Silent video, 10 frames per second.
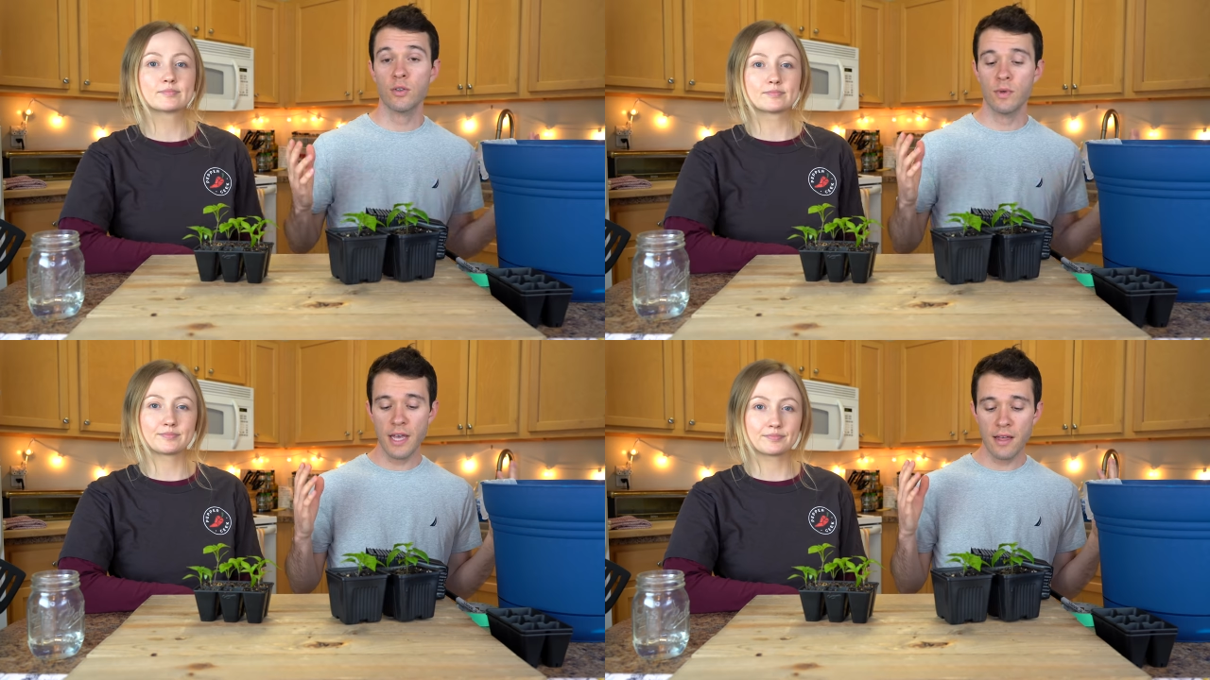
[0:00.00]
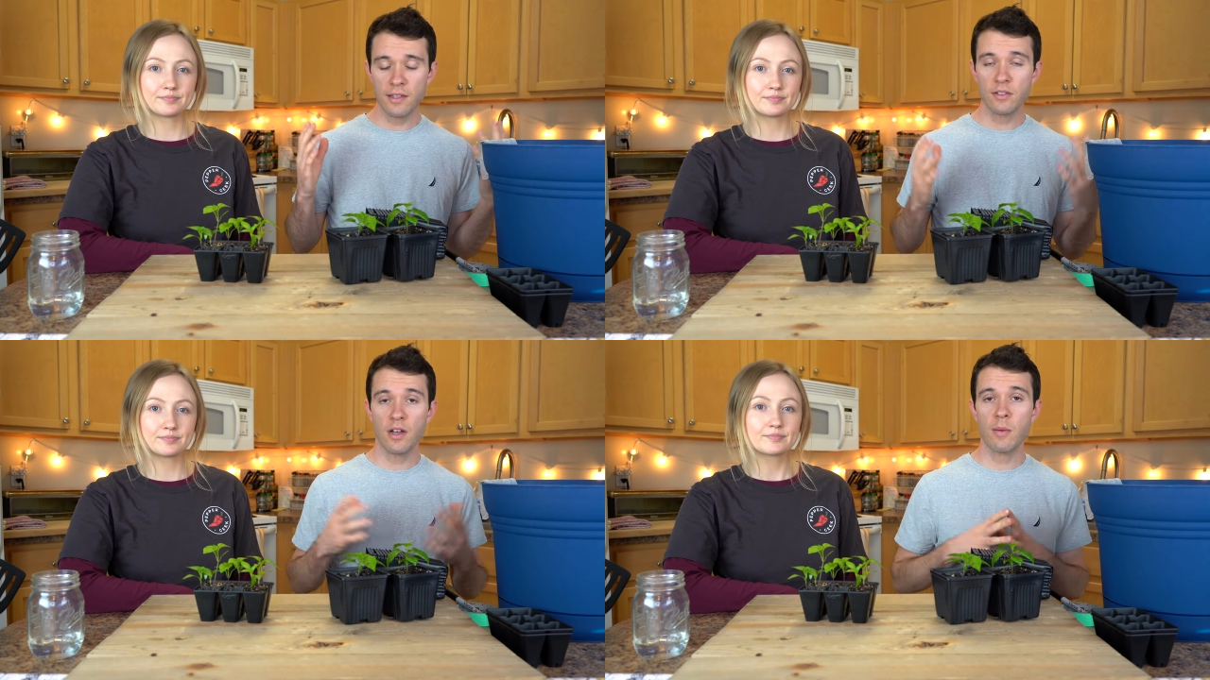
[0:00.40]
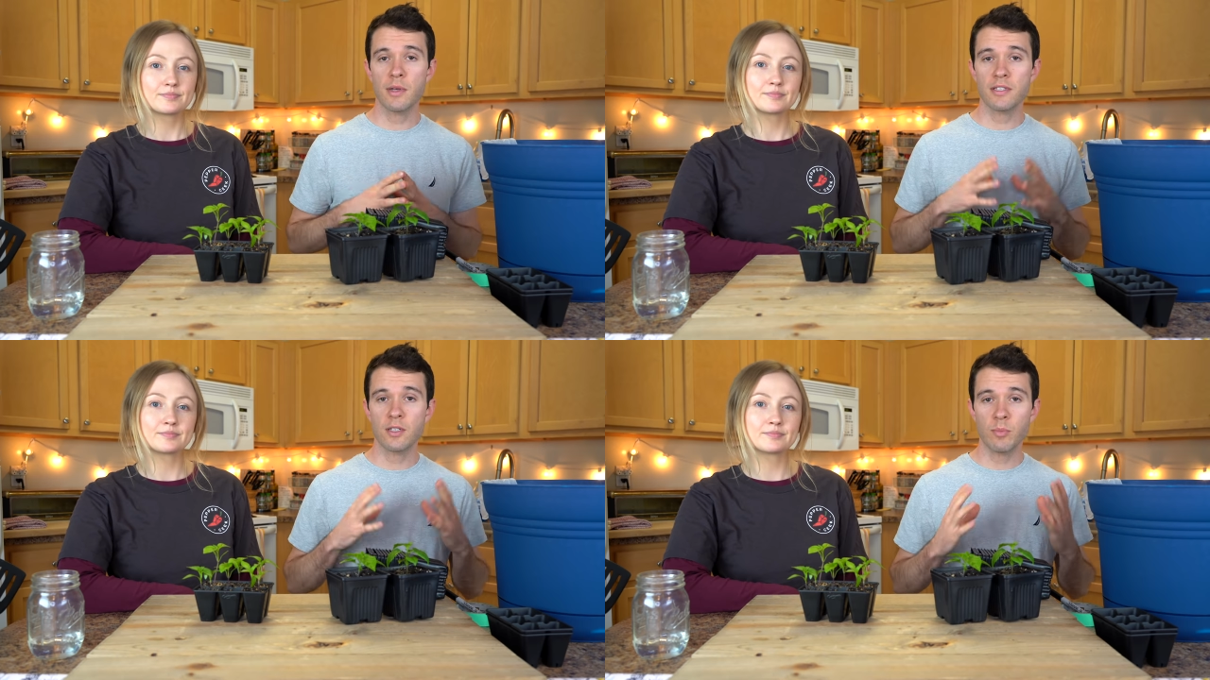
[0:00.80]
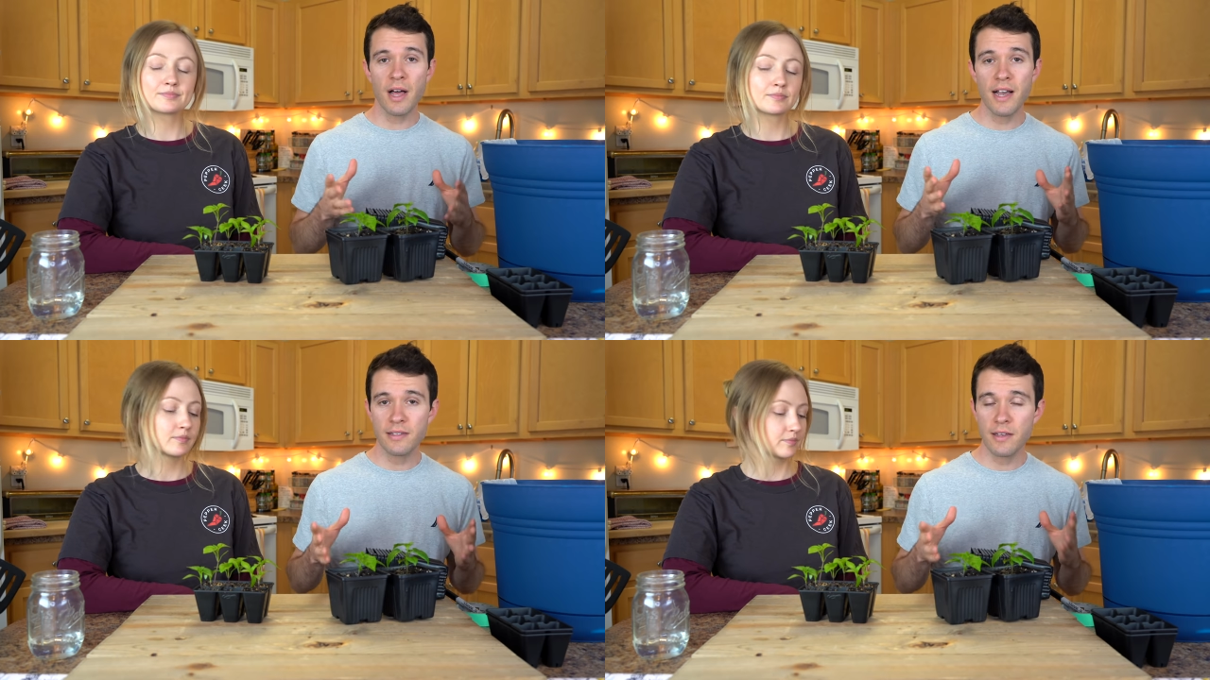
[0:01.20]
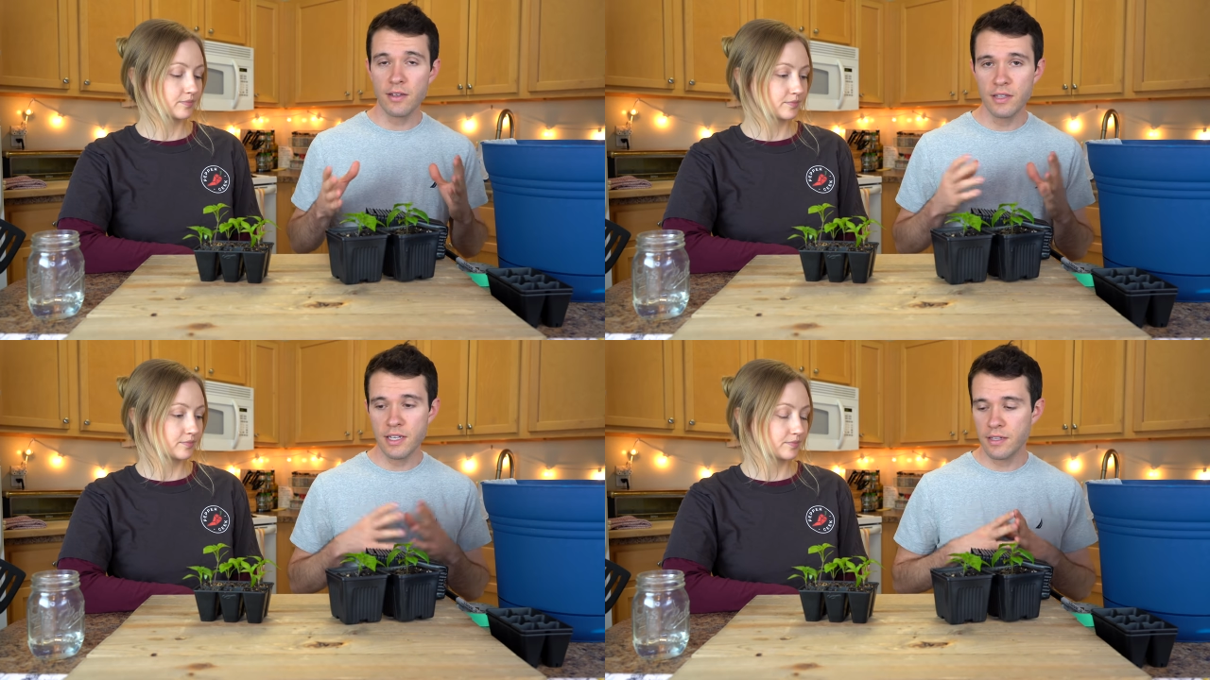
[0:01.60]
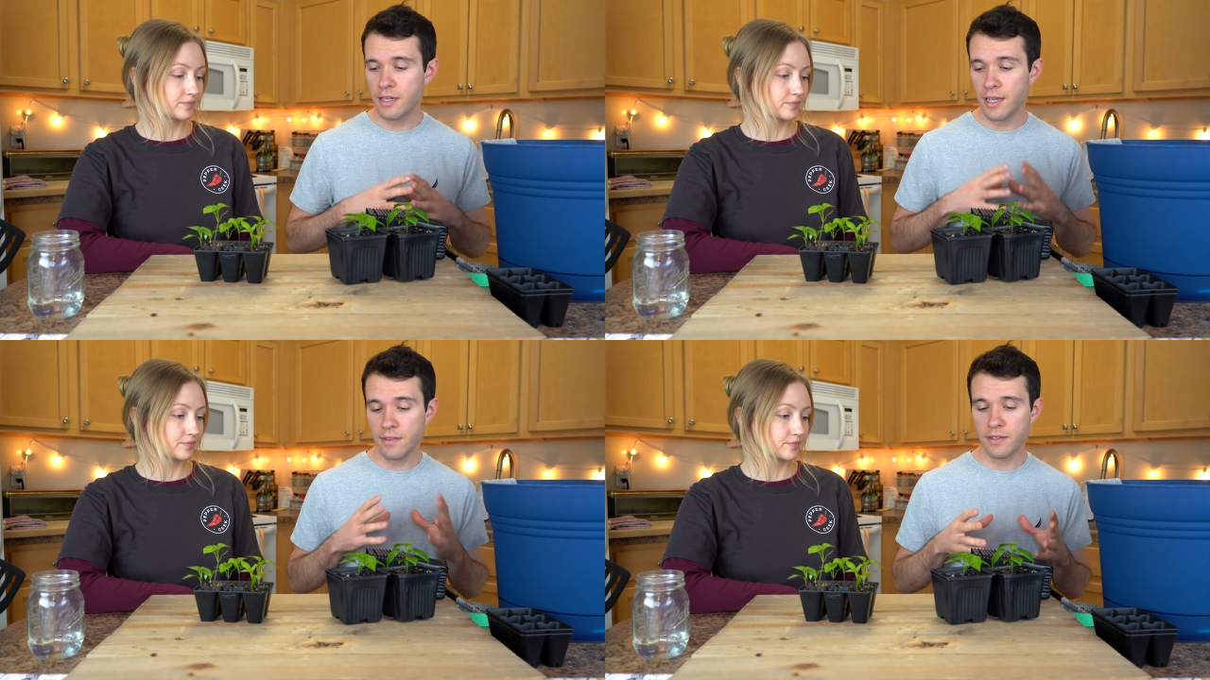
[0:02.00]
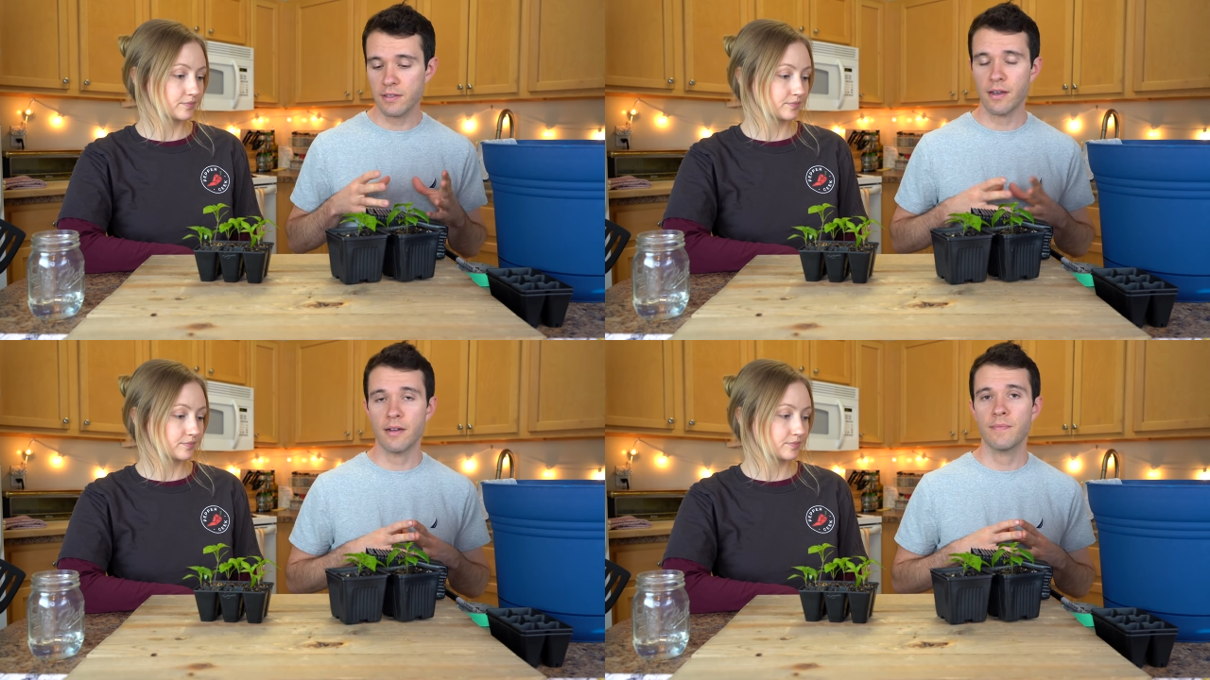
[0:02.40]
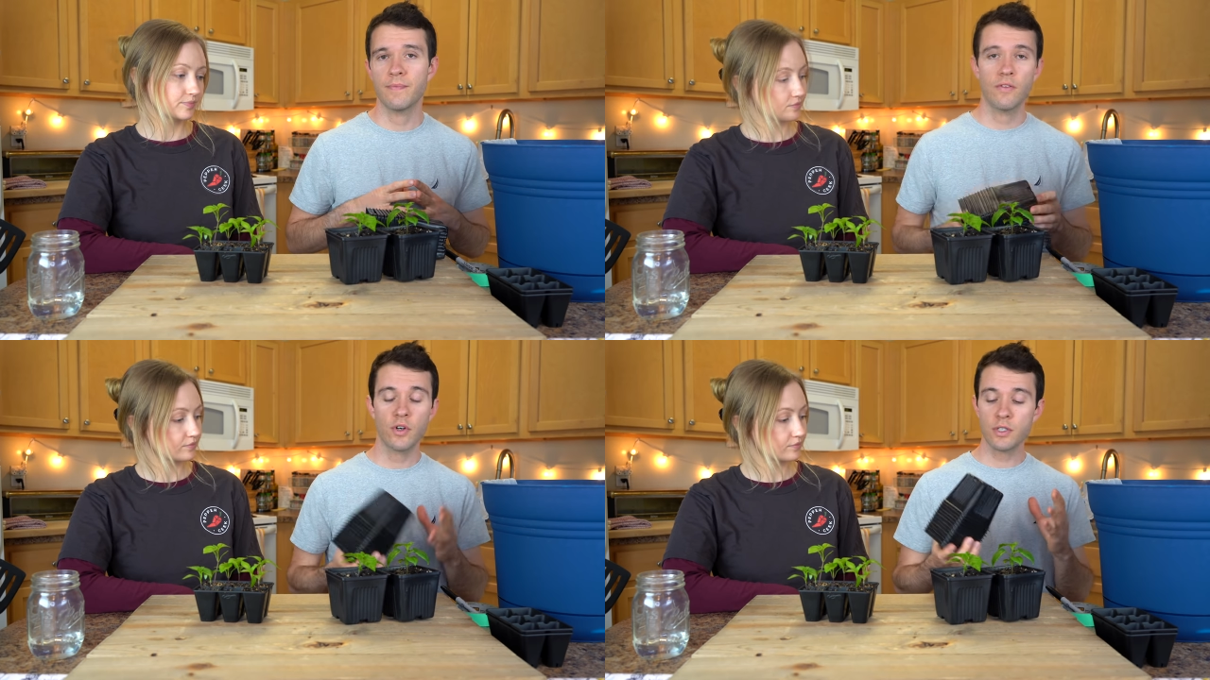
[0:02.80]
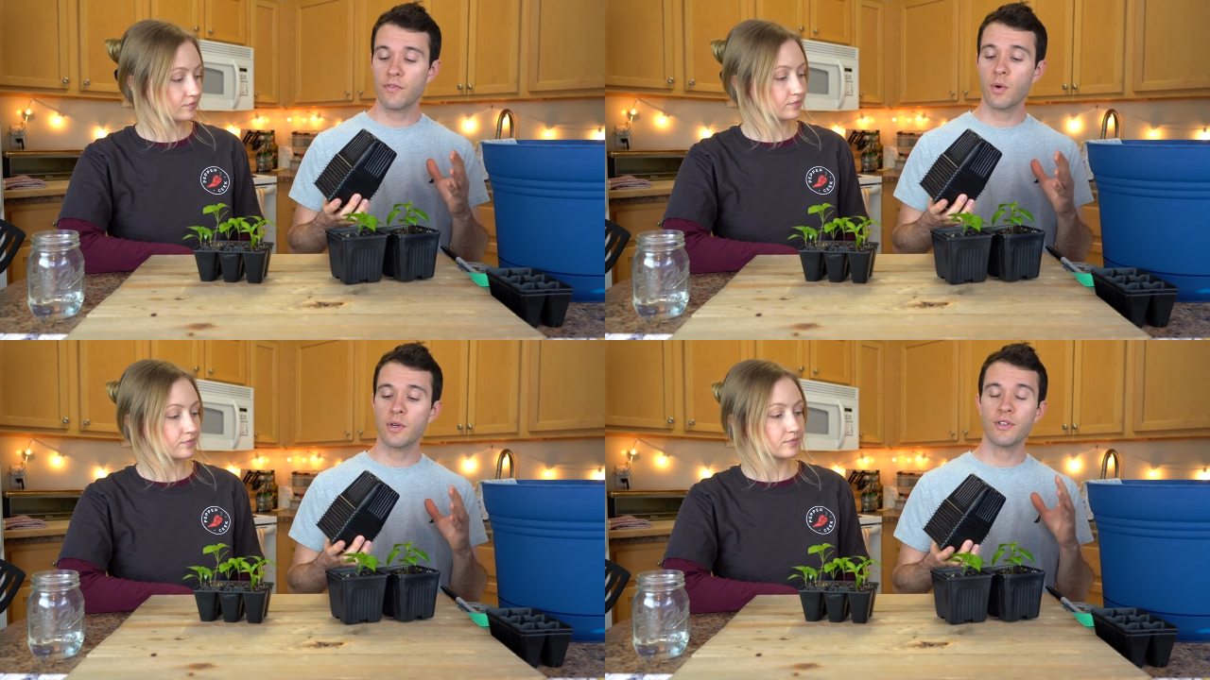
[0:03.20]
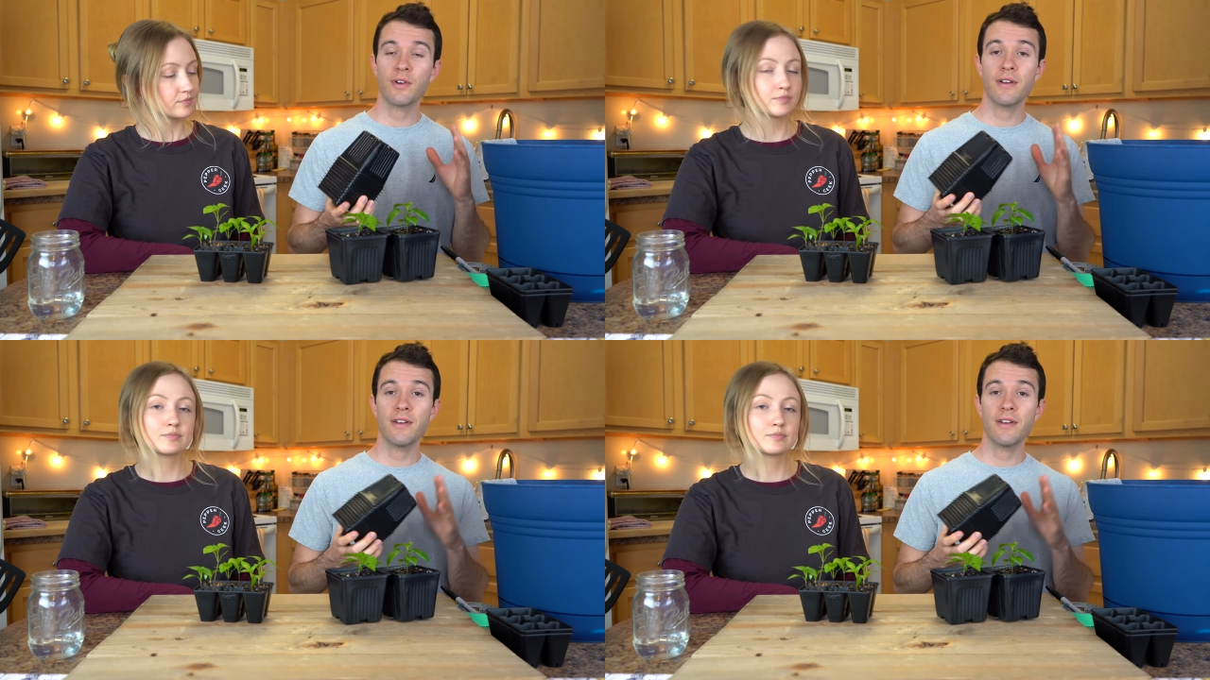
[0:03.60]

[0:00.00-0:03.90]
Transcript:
Speaker 1: so with that, let's talk about the supplies that you'll need to get this done. First, of course, you're gonna